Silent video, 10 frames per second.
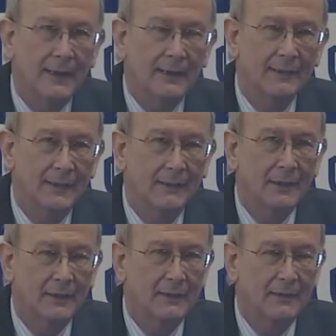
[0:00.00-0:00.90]

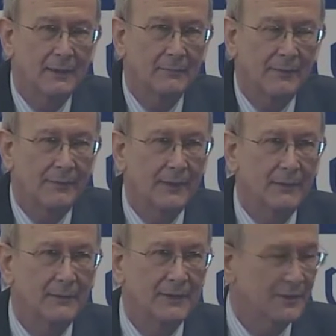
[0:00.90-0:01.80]
academic
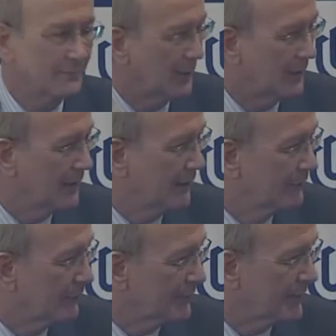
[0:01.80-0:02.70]
theories
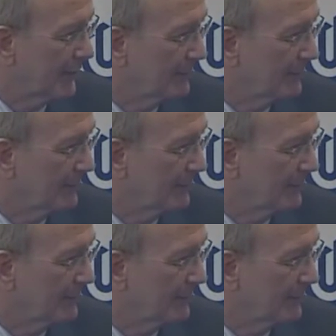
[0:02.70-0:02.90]
behind what's